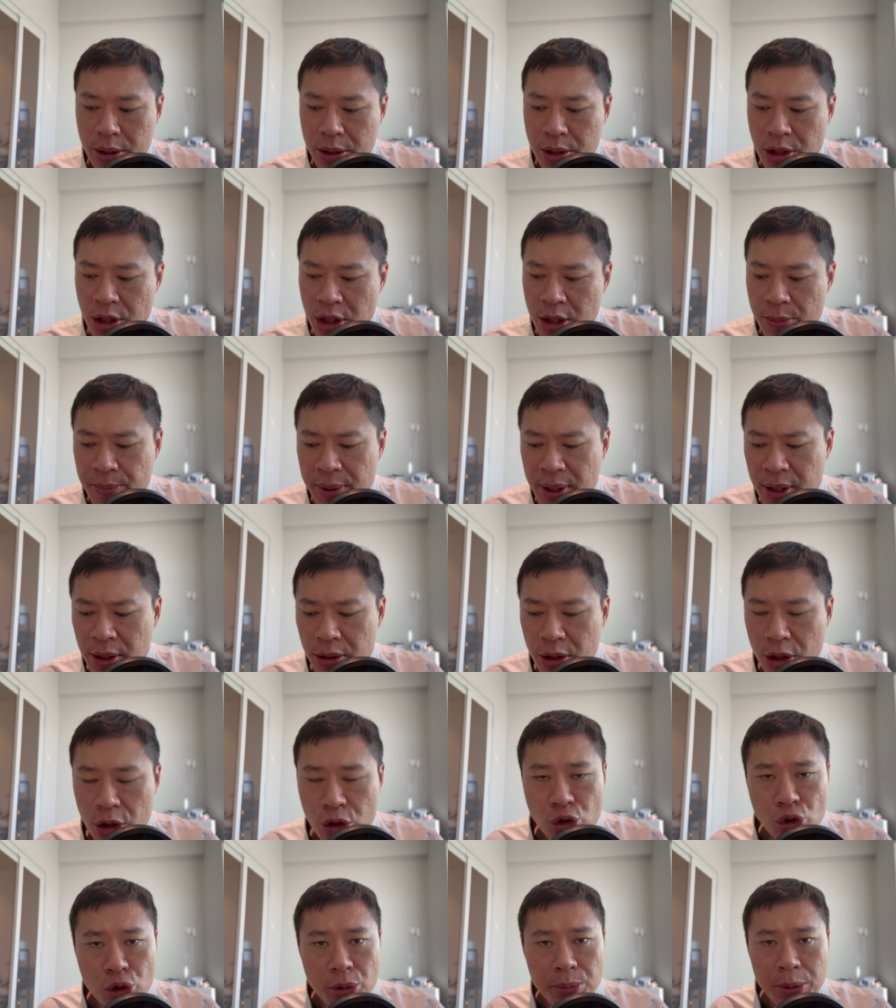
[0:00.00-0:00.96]
sibling
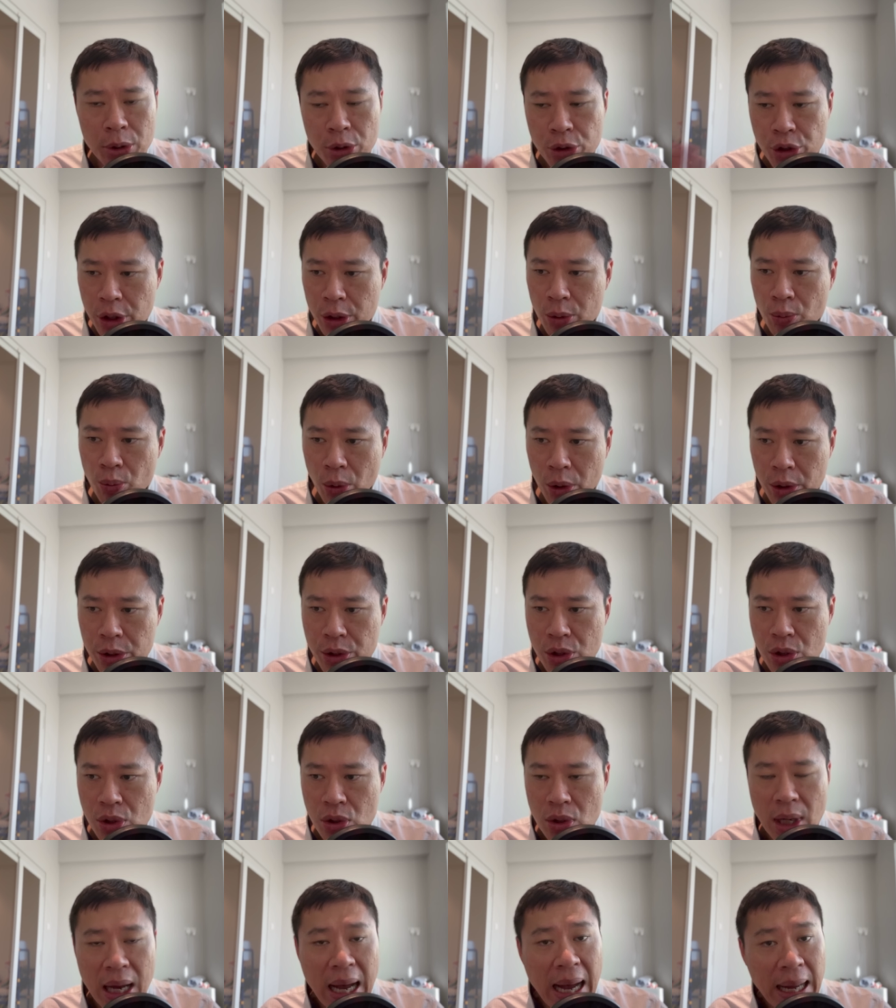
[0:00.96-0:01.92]
distribution
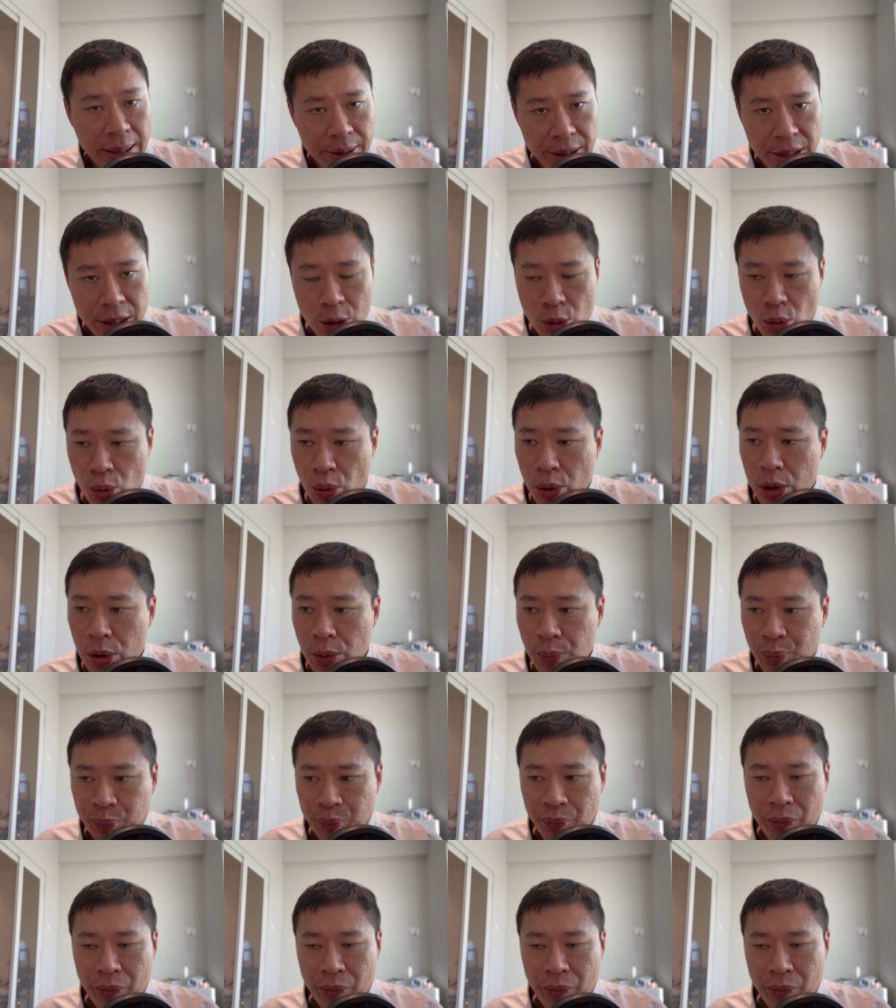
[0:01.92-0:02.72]
was unequal.